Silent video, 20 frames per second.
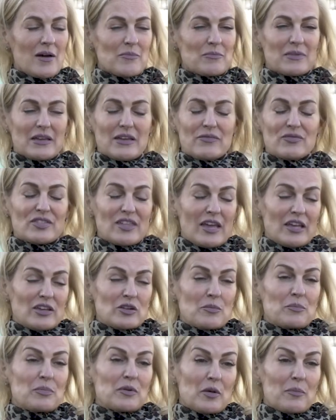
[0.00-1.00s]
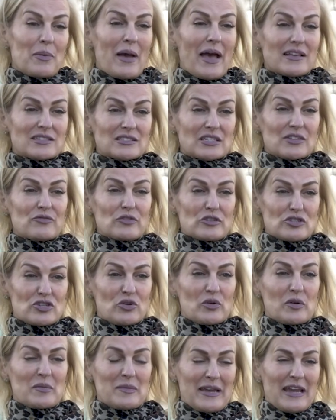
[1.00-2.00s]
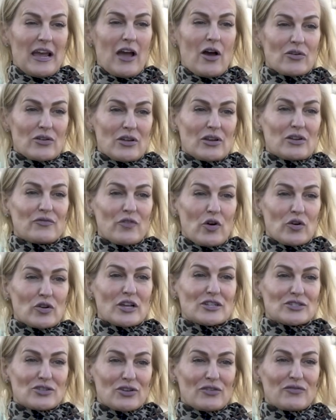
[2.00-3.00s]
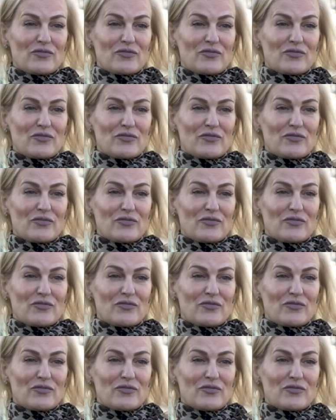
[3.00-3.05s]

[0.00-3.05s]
Even thank you to Bill Baskett for chewing me out on a vote I took